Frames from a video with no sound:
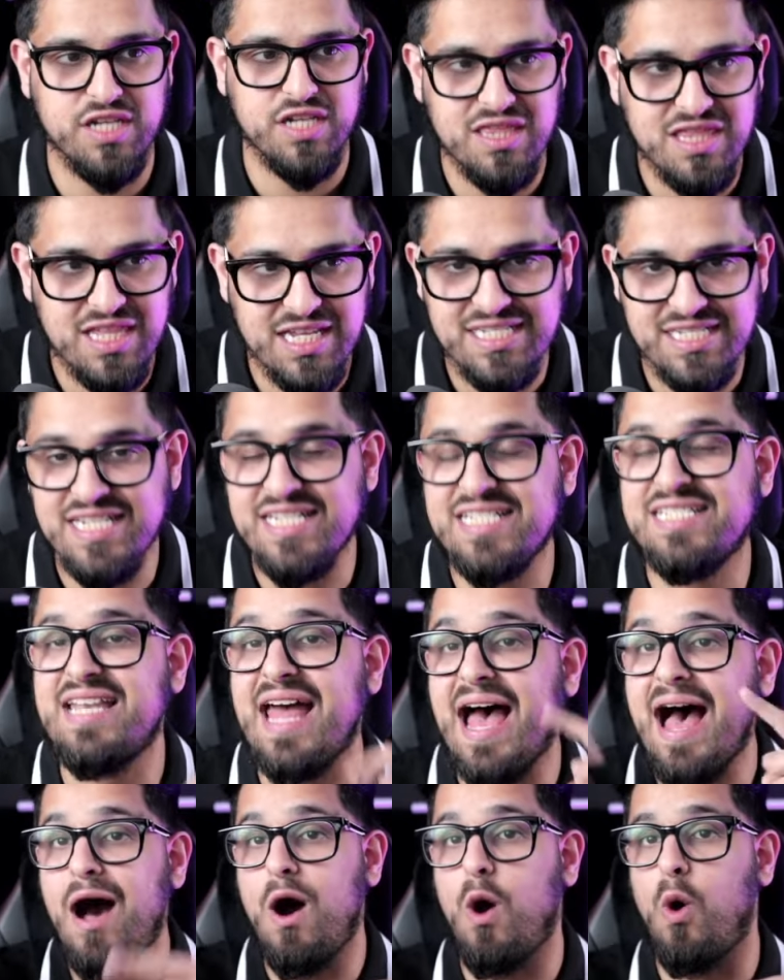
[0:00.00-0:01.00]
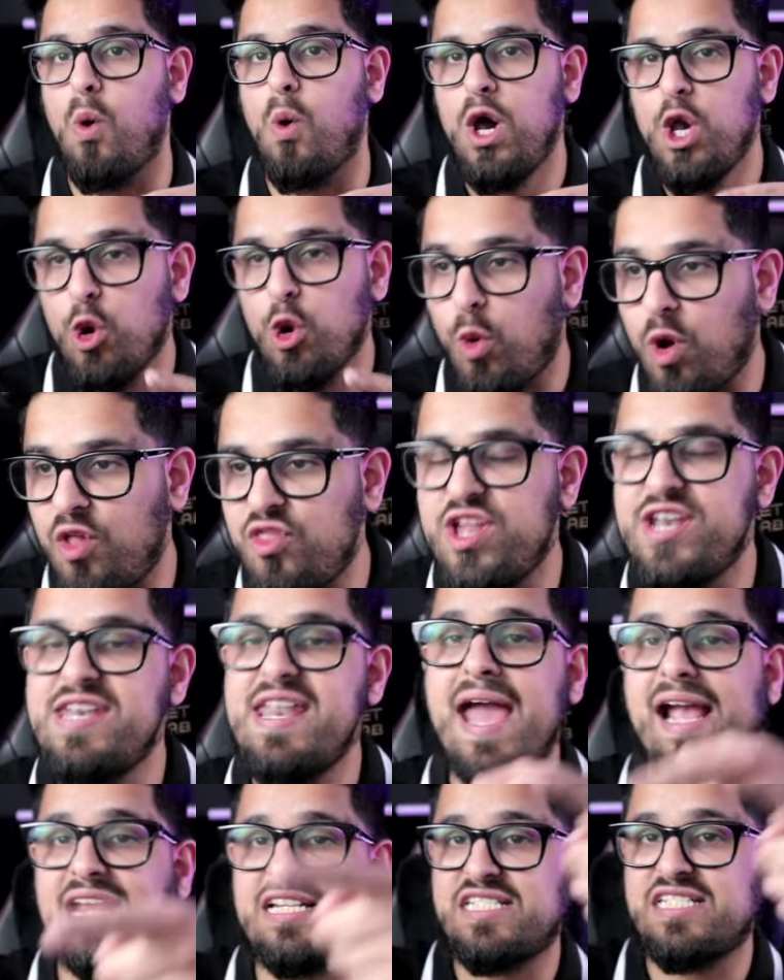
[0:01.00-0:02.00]
And this is now what the
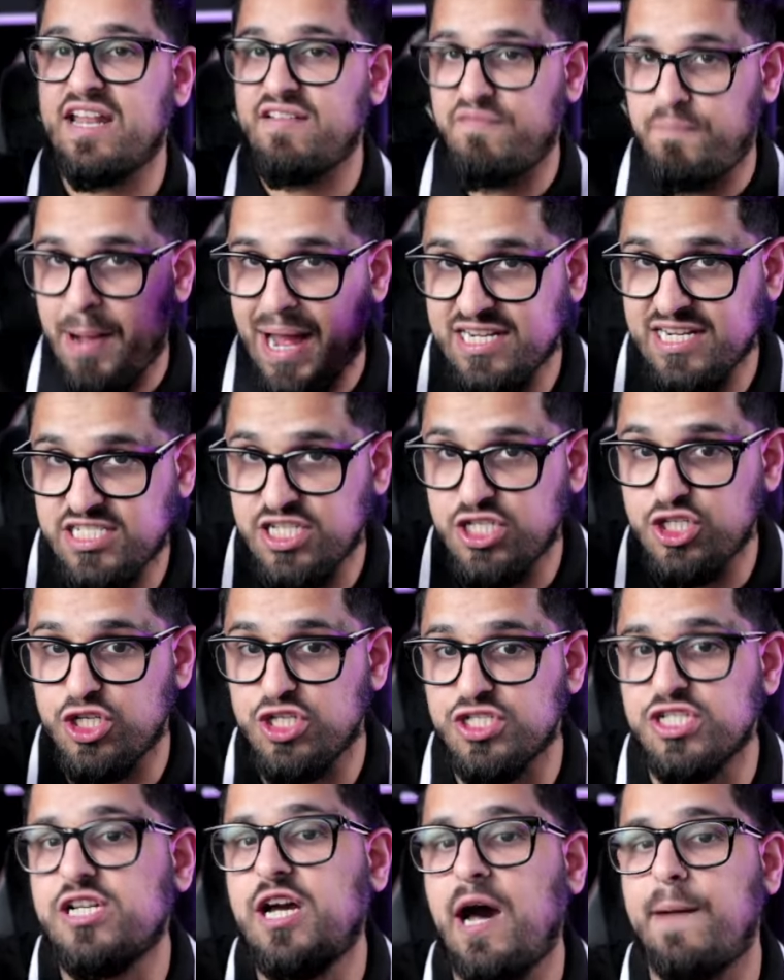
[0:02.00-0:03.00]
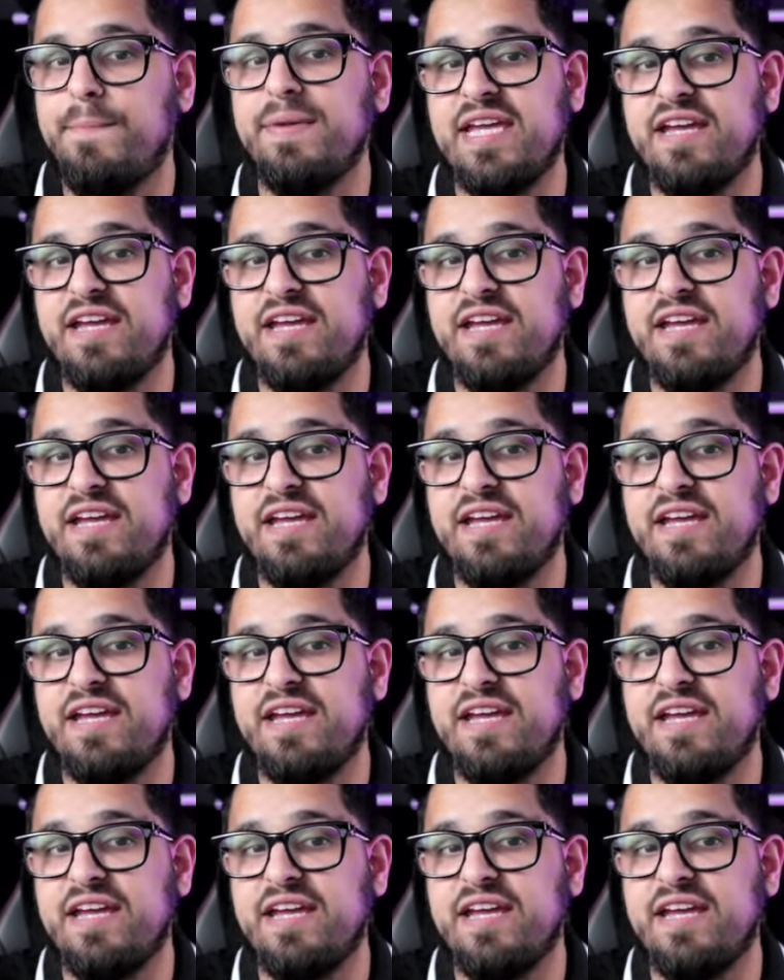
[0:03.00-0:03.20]
next set of passengers are coming